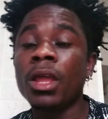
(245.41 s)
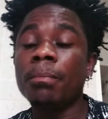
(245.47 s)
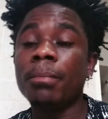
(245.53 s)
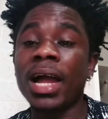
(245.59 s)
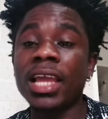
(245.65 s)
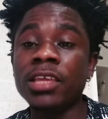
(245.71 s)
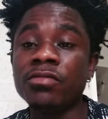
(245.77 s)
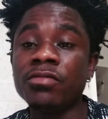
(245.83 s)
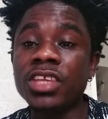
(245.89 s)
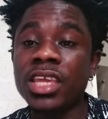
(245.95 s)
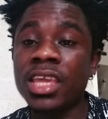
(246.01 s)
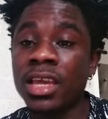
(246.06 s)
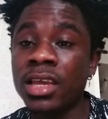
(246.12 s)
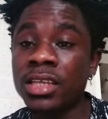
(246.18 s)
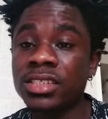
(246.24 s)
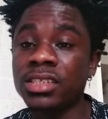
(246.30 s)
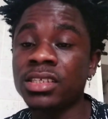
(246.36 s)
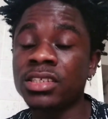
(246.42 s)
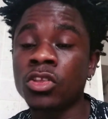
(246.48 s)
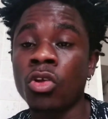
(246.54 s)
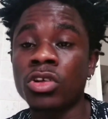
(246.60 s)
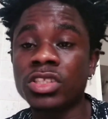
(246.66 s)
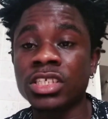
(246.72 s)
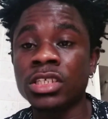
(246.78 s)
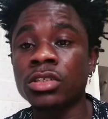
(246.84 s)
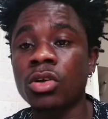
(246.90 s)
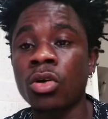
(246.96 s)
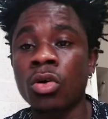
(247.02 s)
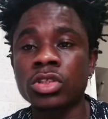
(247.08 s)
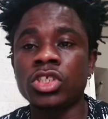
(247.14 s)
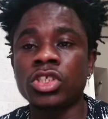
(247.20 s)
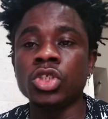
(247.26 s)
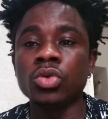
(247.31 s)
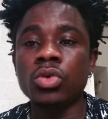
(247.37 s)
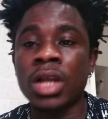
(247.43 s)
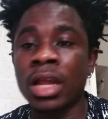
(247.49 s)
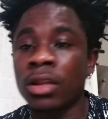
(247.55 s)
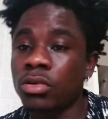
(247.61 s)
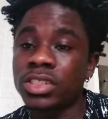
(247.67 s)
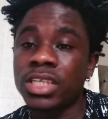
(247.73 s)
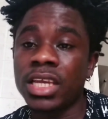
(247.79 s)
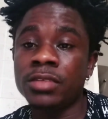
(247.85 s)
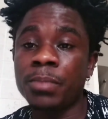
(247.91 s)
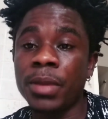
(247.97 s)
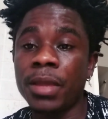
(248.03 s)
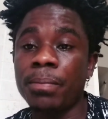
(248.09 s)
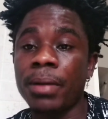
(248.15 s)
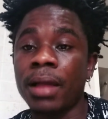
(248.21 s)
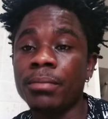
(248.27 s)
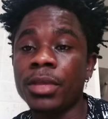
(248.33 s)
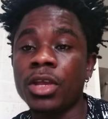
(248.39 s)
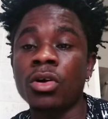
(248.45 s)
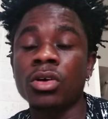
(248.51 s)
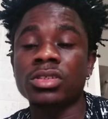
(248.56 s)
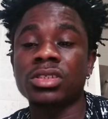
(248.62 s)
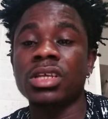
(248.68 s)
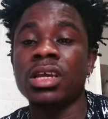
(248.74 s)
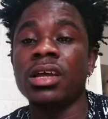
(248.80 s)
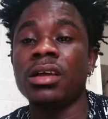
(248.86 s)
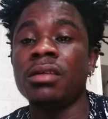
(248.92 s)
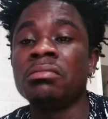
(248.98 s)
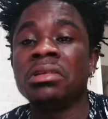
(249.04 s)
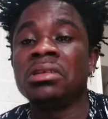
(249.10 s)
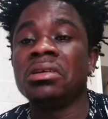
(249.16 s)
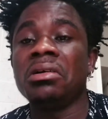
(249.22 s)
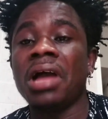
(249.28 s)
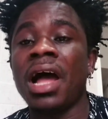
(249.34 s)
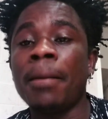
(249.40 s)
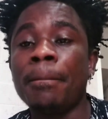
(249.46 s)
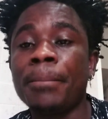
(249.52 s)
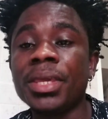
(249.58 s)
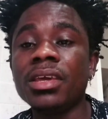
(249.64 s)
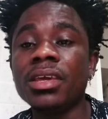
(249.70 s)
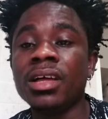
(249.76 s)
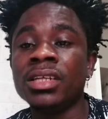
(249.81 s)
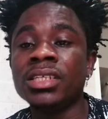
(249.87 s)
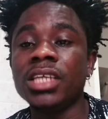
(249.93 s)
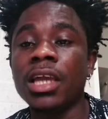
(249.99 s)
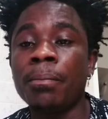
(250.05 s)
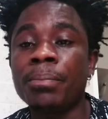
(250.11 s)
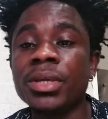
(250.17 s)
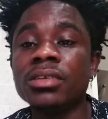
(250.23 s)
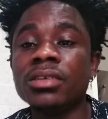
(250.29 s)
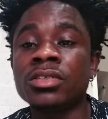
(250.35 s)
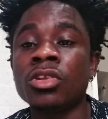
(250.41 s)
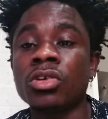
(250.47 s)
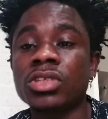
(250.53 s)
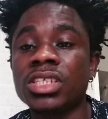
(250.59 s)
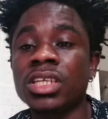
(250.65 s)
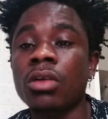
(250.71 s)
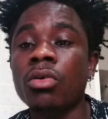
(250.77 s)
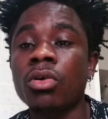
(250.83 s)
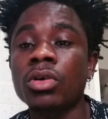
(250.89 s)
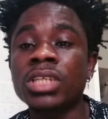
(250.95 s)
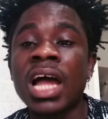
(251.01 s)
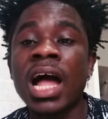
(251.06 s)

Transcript: But if the case is not in court, you cannot get paper because appeal, and the appeal is not in court.